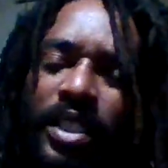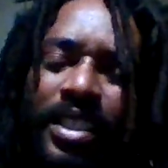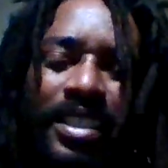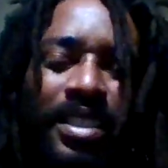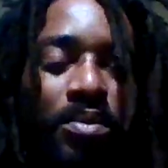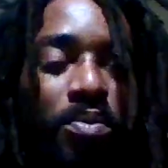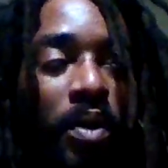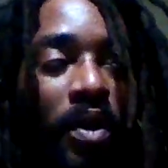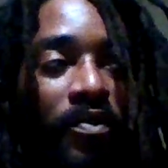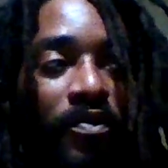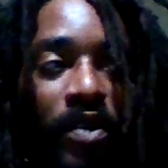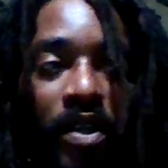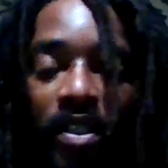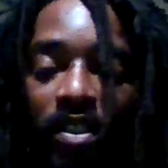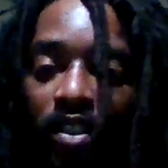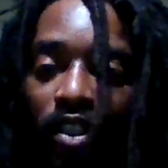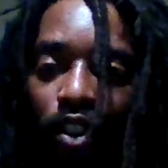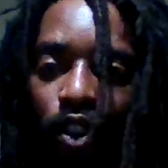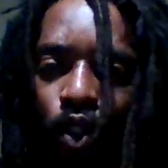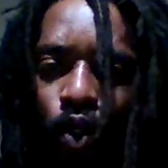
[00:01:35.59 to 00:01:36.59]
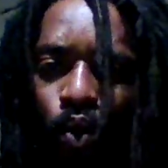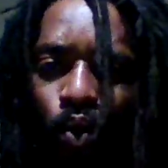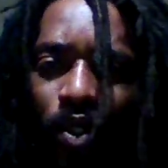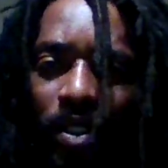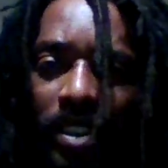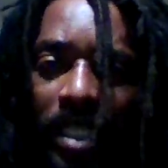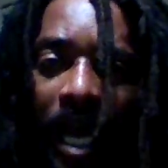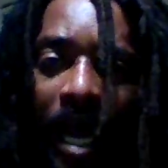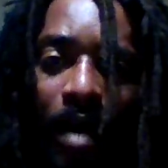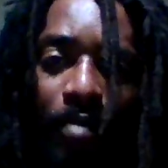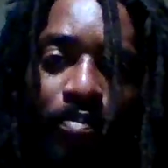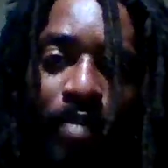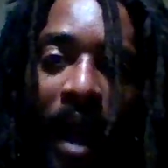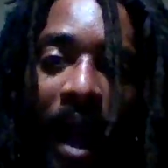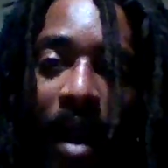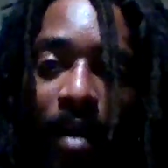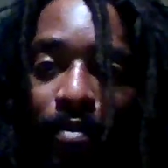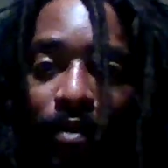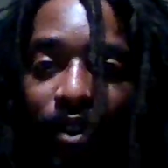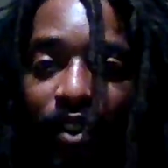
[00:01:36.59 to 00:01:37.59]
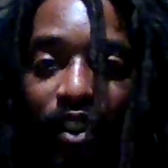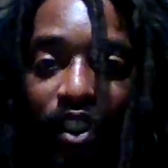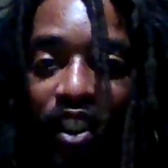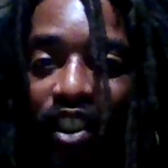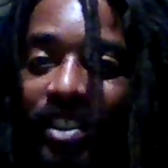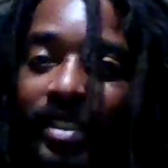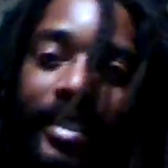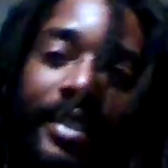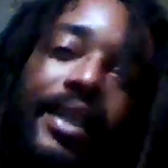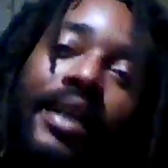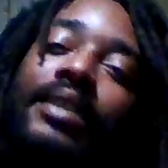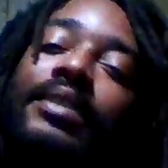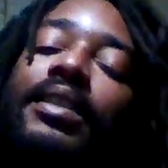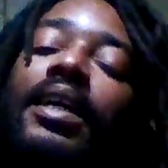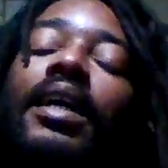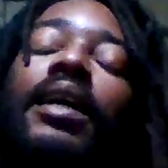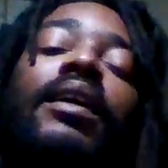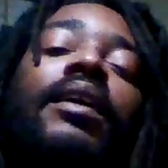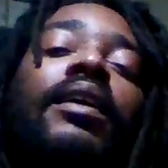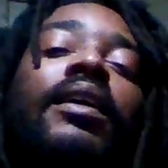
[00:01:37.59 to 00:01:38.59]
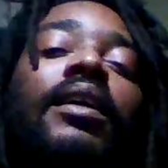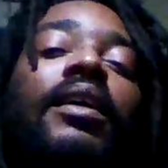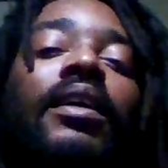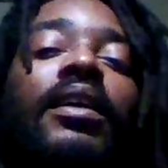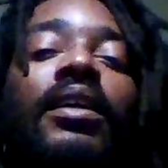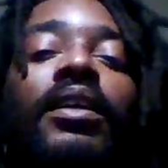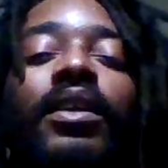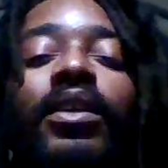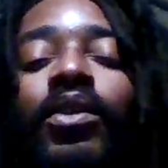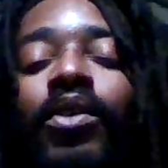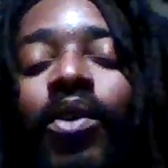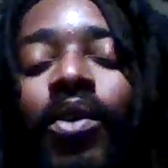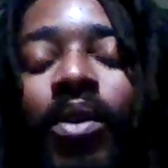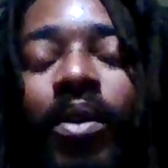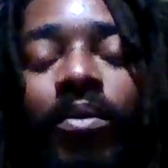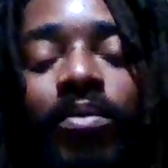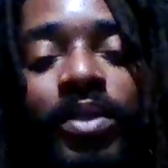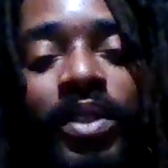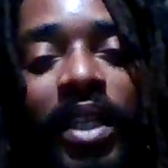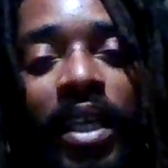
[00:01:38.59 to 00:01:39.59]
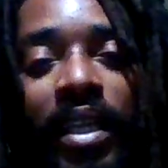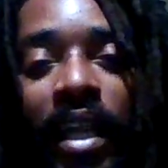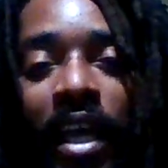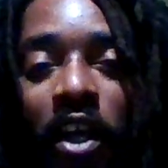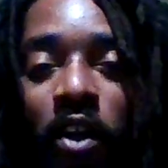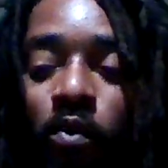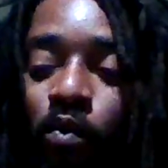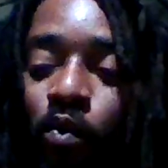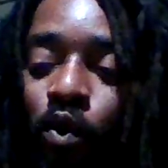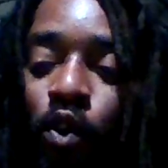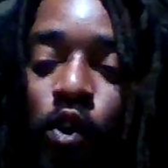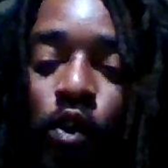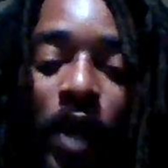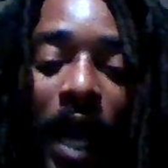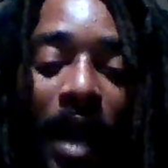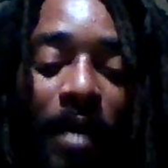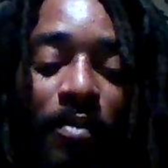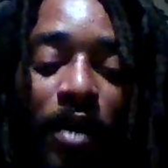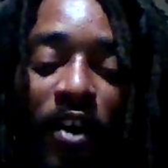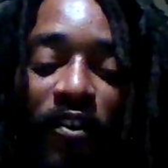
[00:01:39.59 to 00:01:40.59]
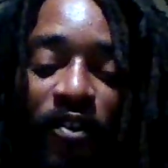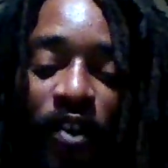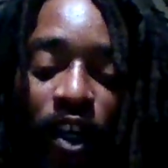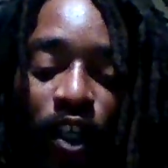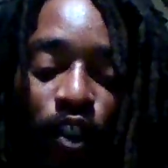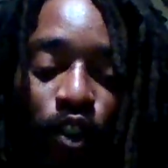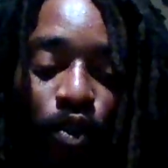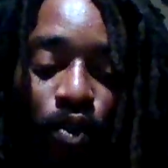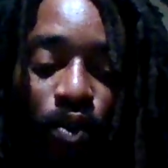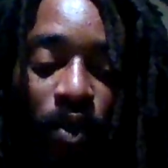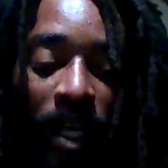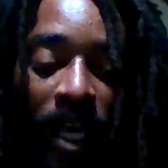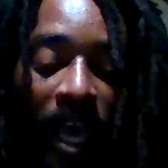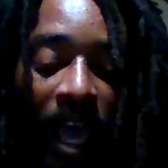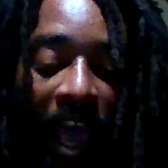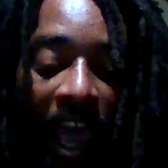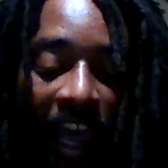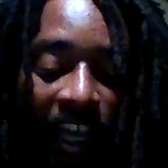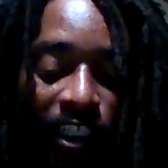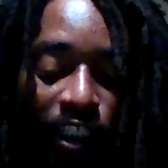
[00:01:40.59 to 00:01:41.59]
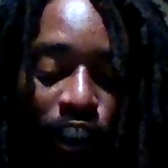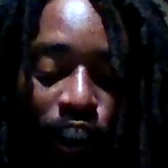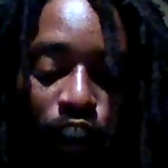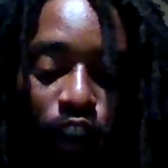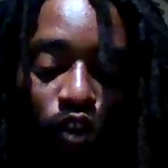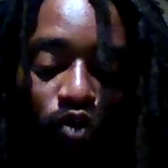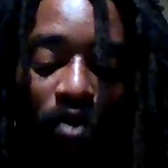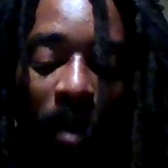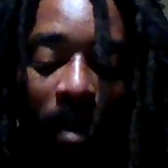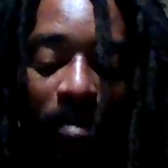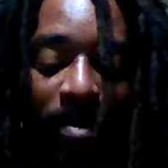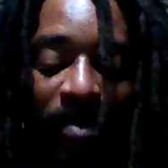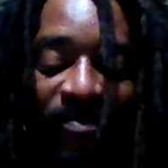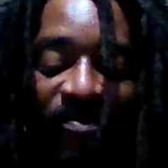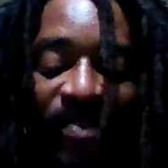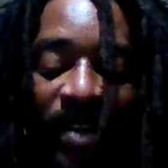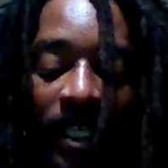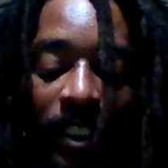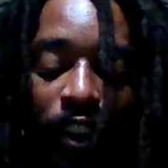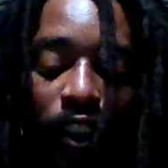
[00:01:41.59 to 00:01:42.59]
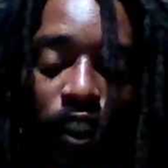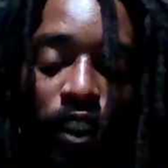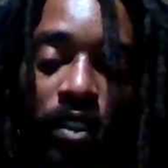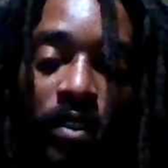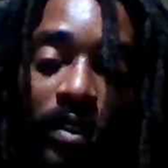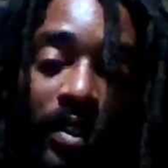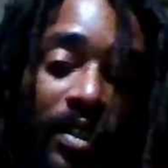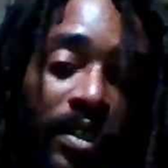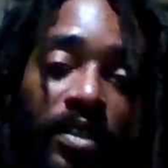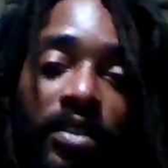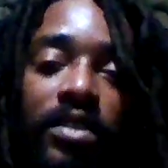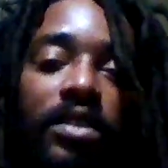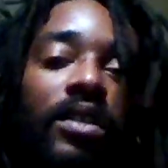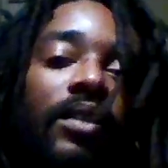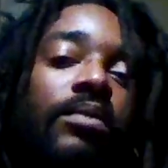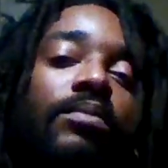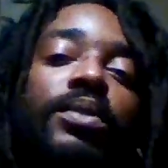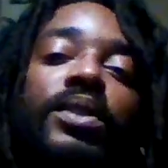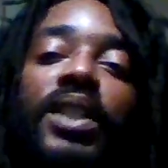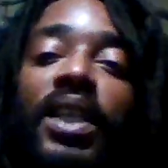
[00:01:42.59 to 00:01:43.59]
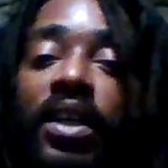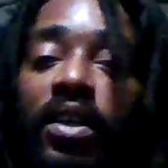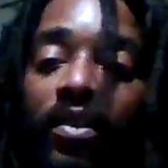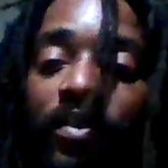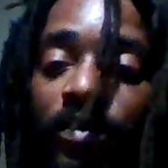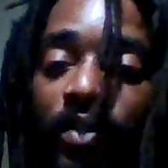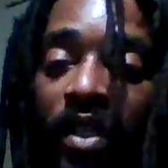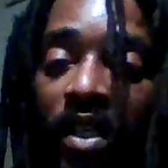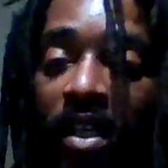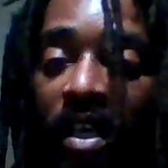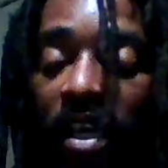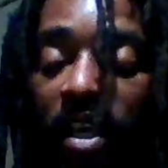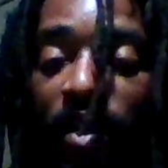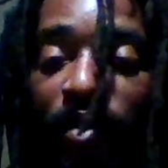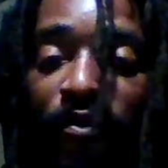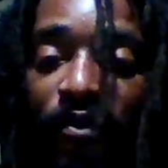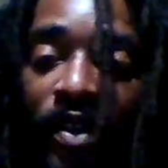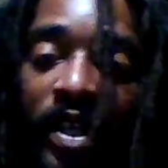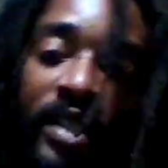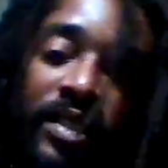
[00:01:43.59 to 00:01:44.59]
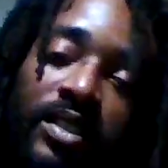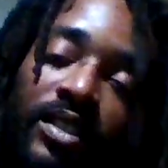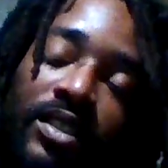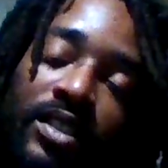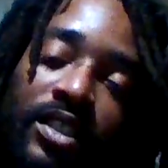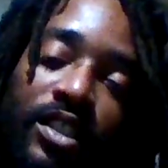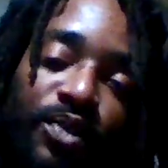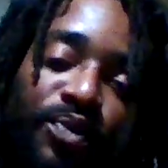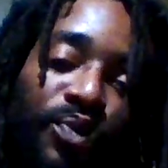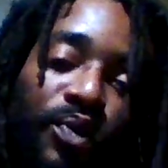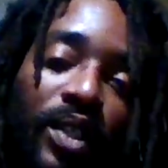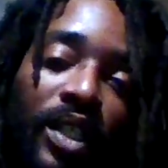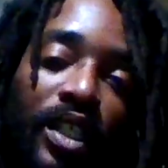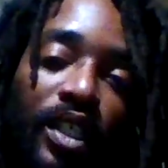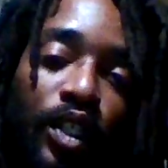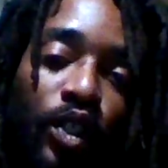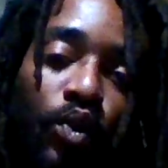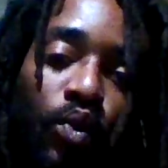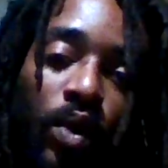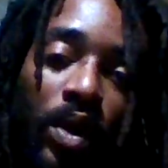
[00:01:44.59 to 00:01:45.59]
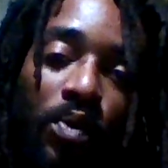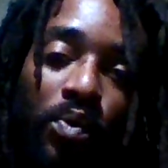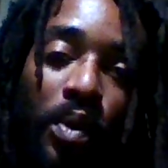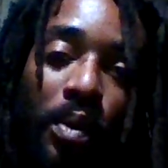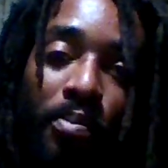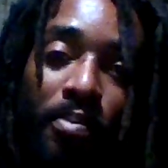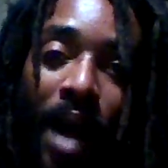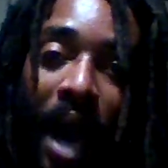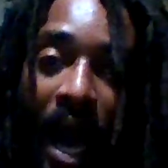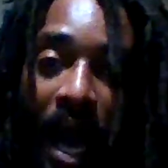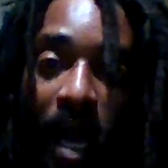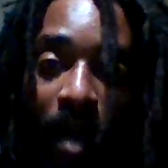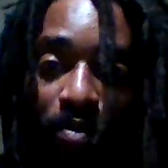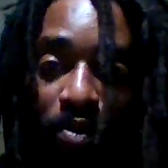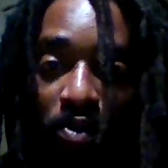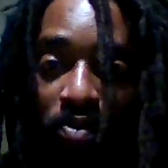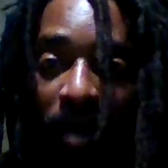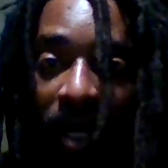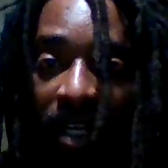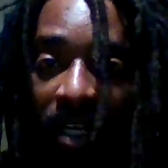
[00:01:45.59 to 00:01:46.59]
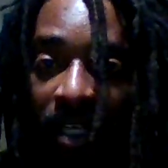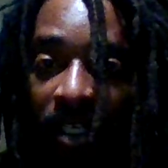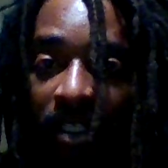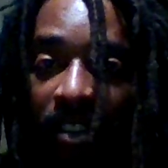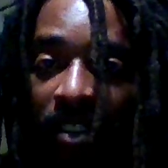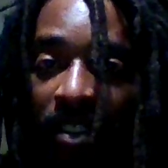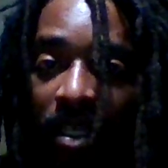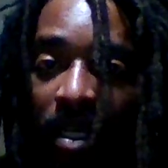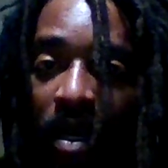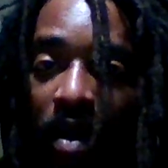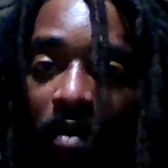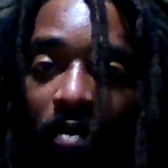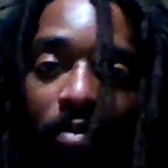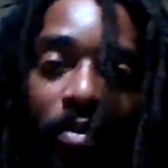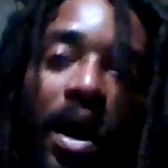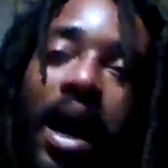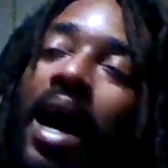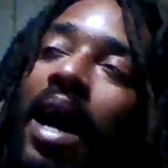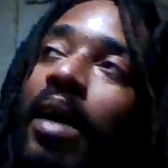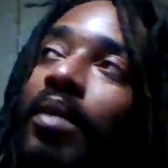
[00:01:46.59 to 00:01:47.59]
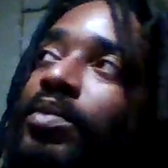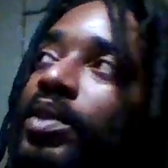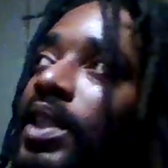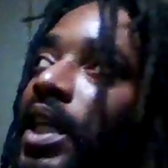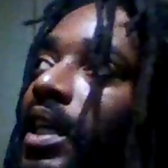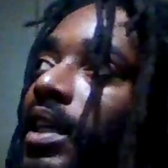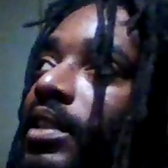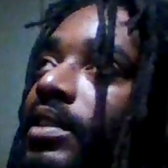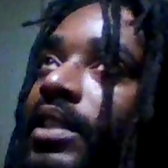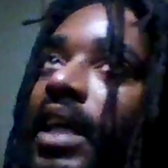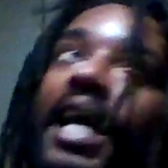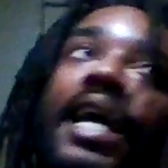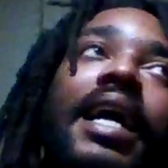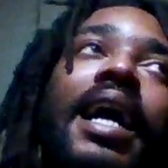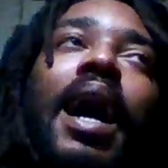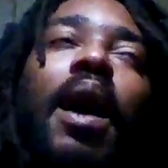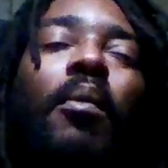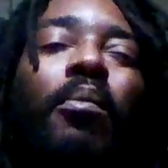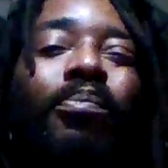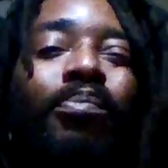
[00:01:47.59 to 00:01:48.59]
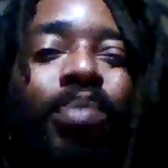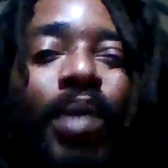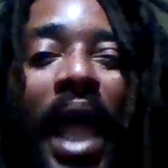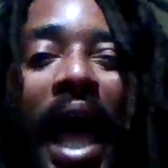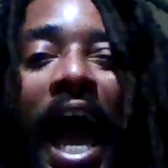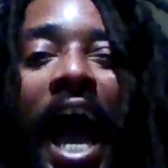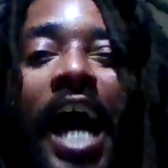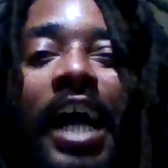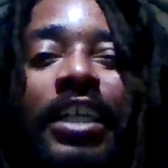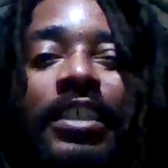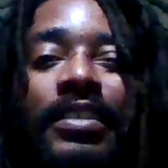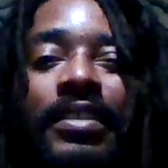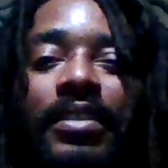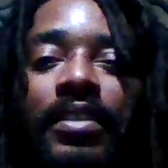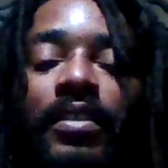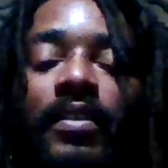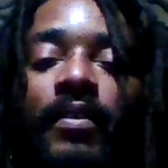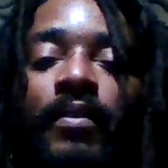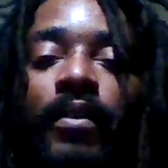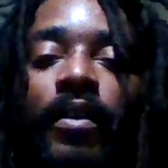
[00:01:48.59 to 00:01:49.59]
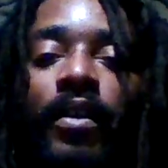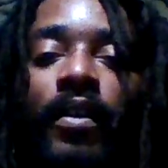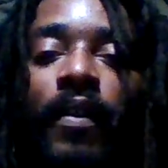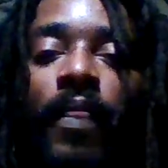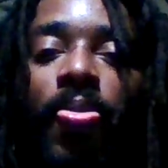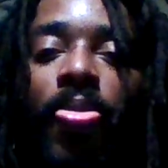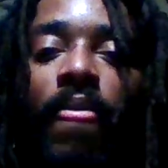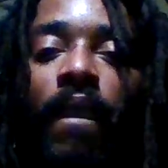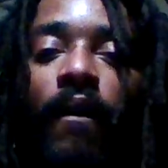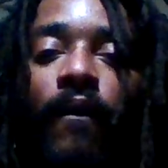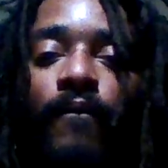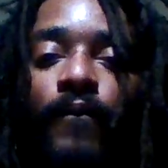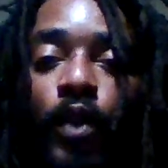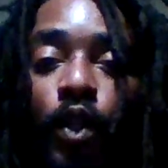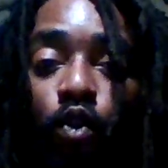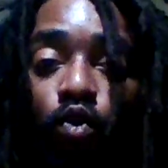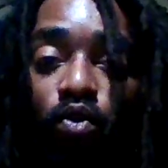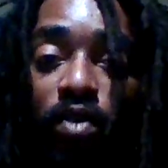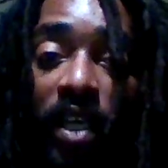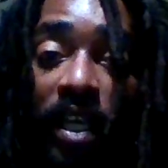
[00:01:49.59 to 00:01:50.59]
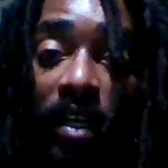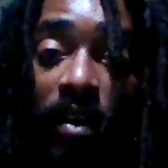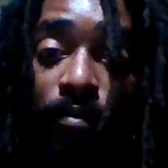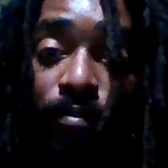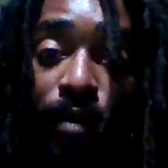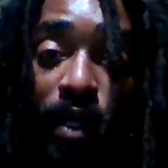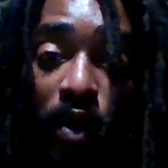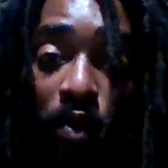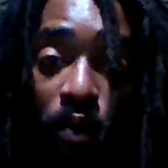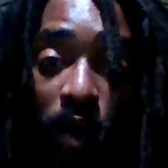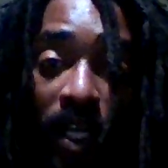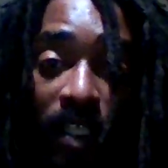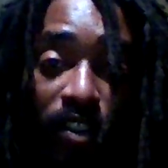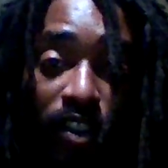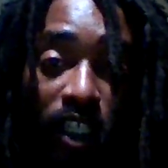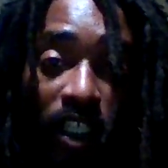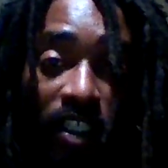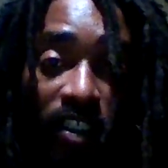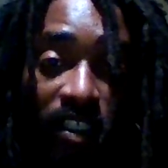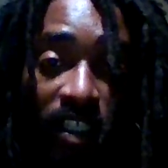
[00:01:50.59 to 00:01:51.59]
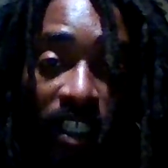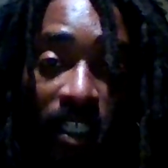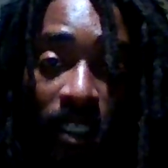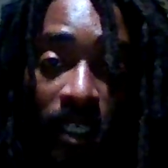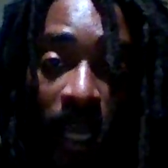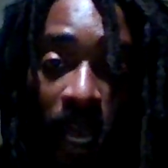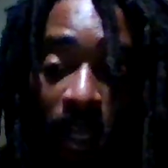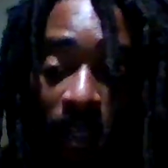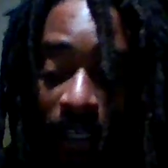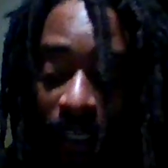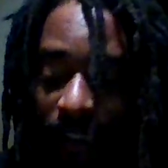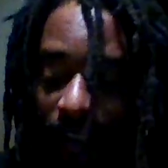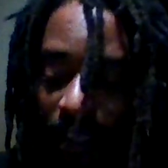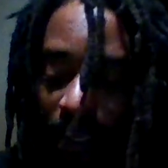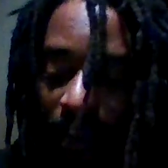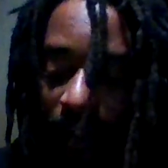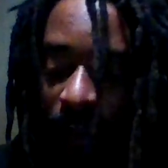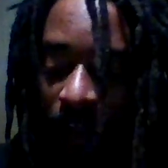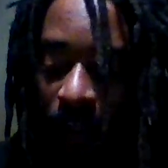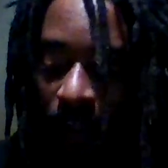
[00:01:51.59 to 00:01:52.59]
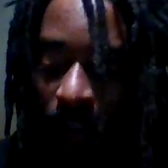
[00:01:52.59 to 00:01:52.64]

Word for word: These motherfuckers is suicide bombers and shit like that. You know what I'm saying? Like, you got motherfuckers who actually strapping vests to themselves, and the vests is fully equipped with bombs, my nigga. Bombs that can take out blocks. You think Midwest niggas will get down like that?